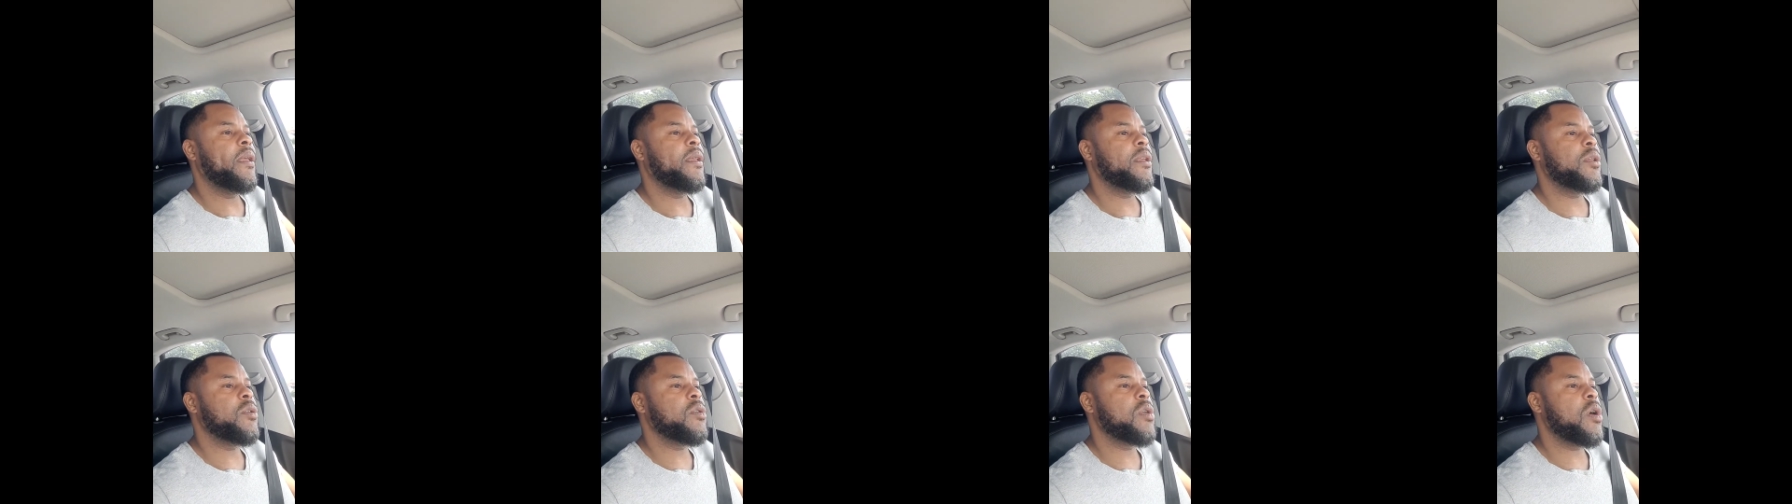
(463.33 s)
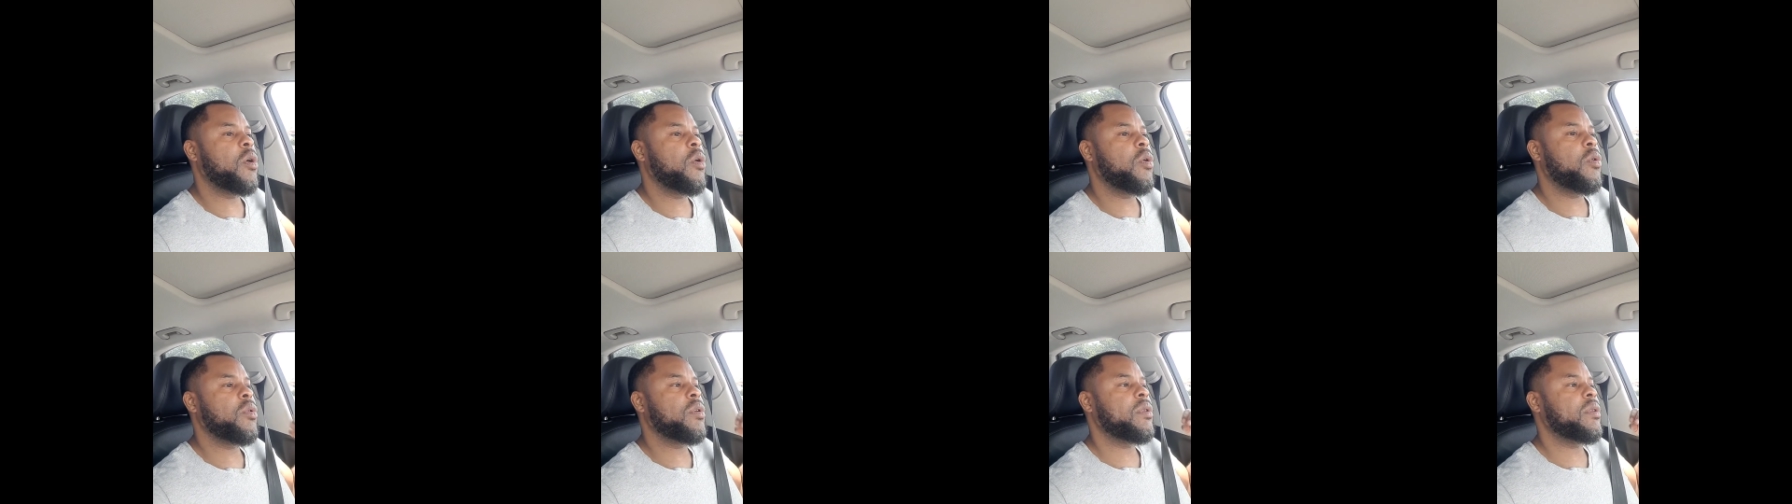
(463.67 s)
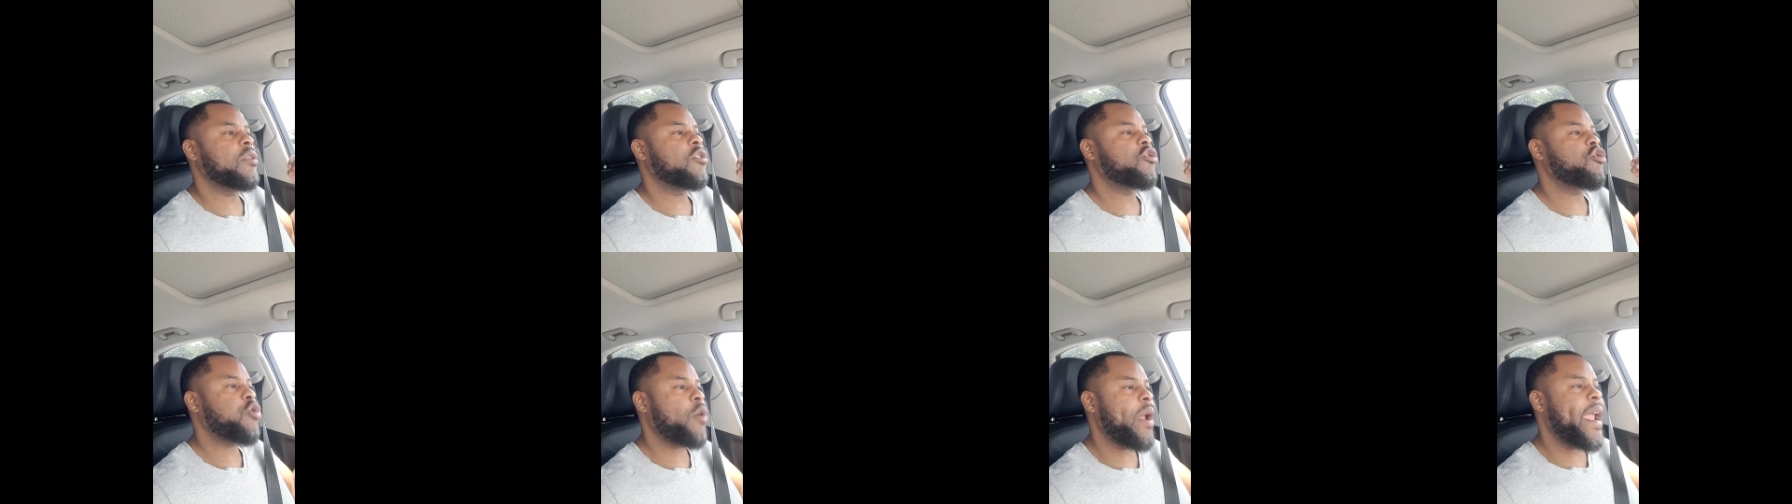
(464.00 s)
you know,
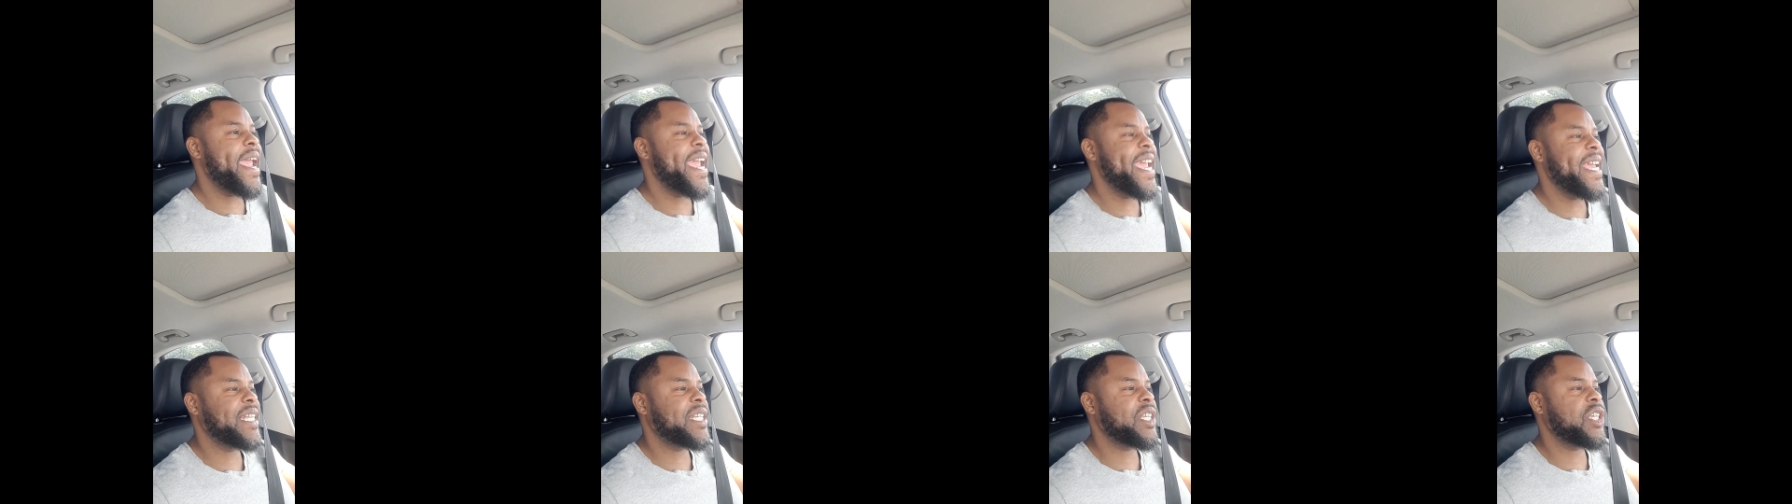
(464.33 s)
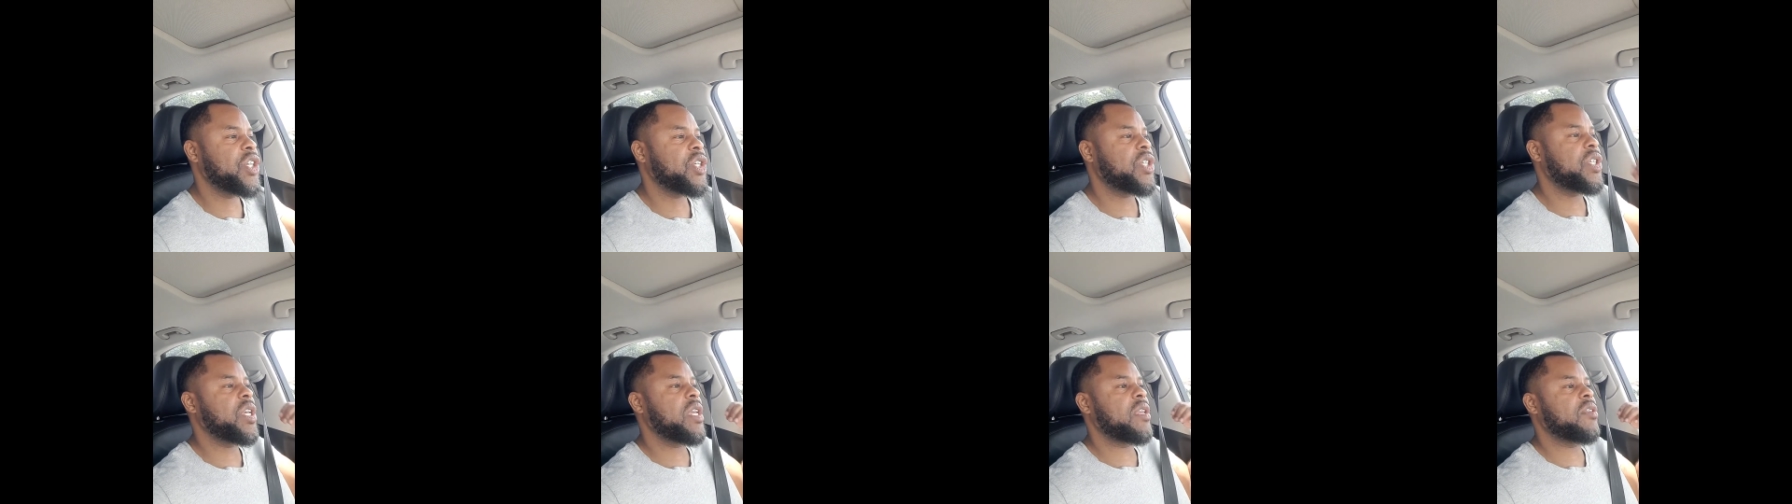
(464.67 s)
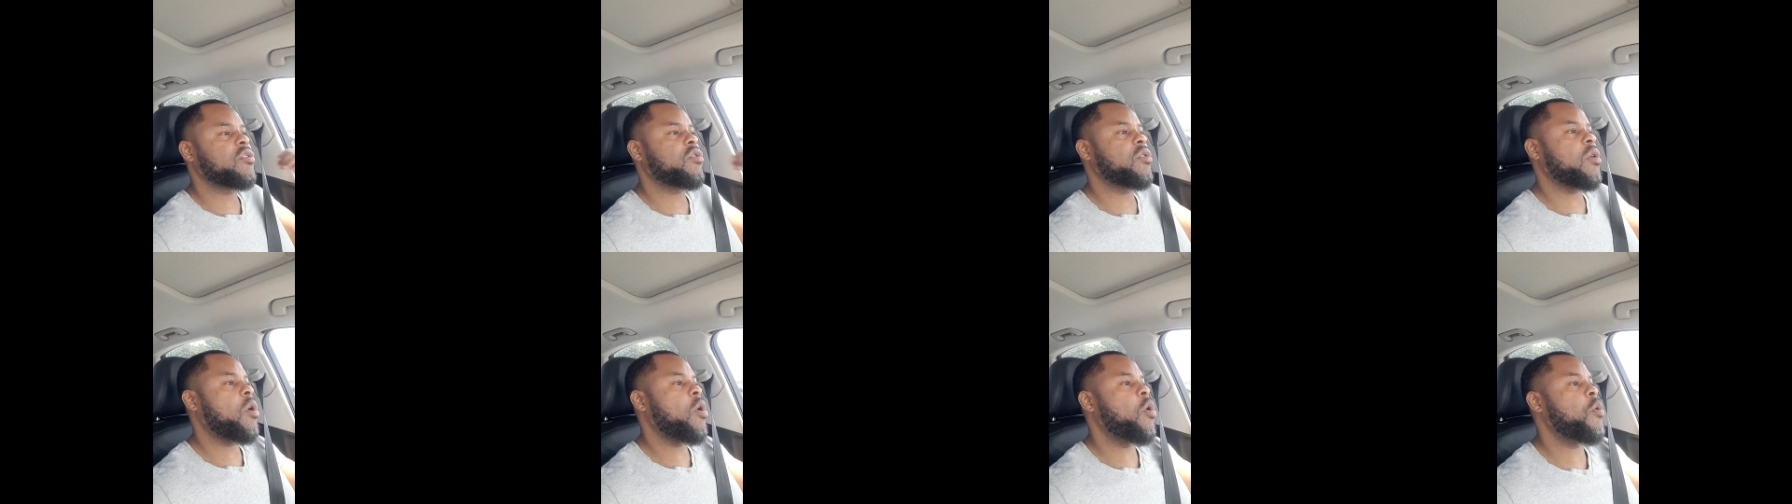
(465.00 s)
and trades and
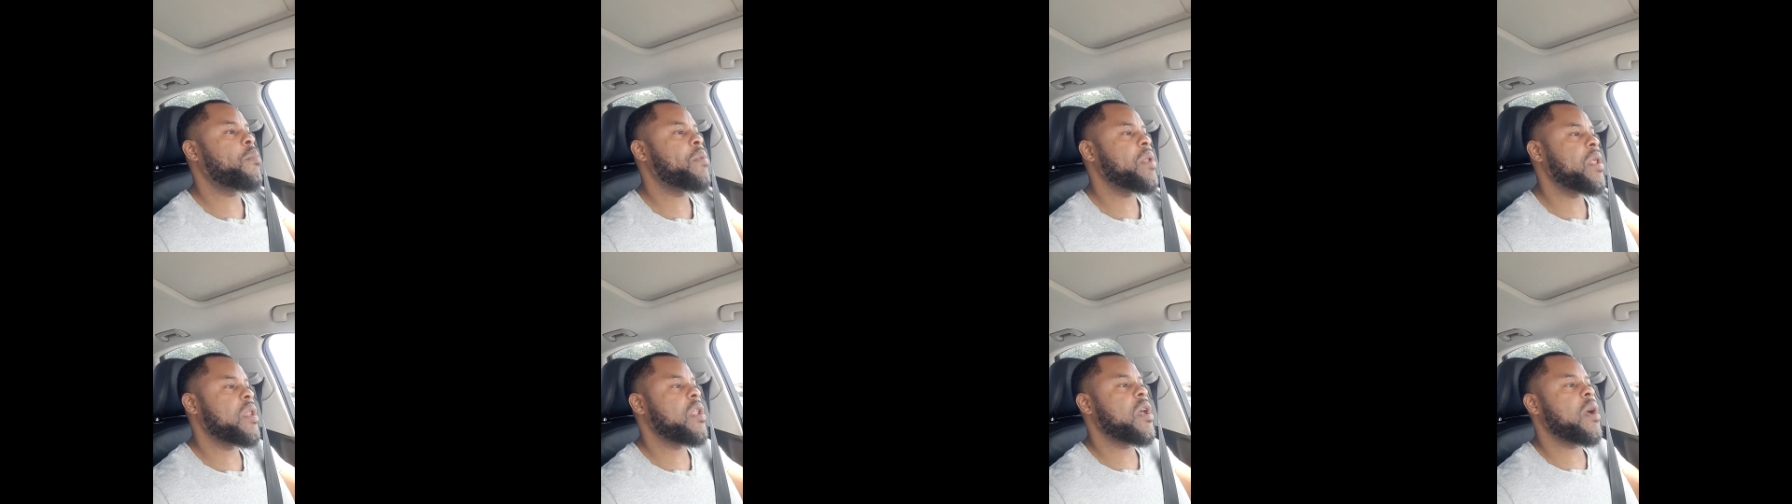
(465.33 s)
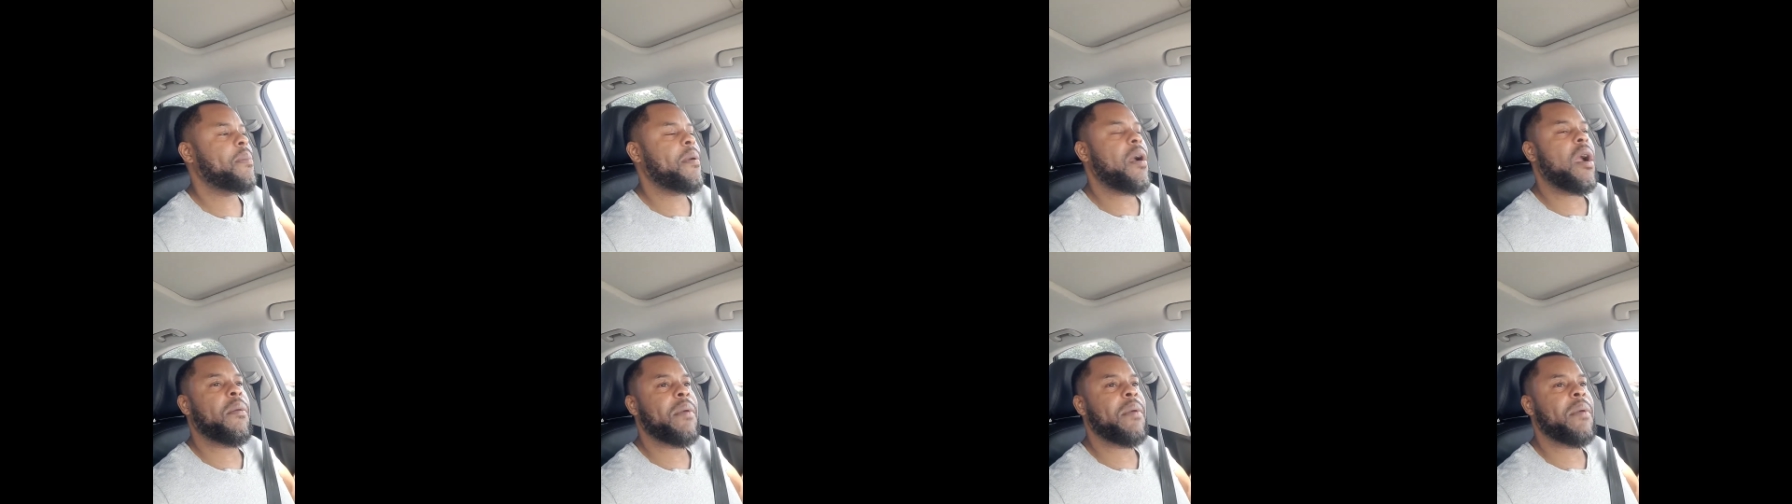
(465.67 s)
shit start opening up.